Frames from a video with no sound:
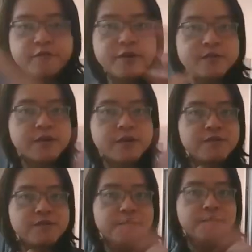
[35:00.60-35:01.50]
transform
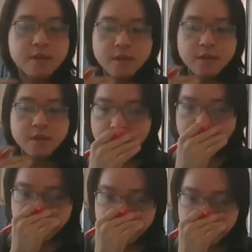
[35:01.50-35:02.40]

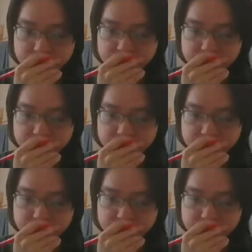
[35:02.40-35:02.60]
between the two.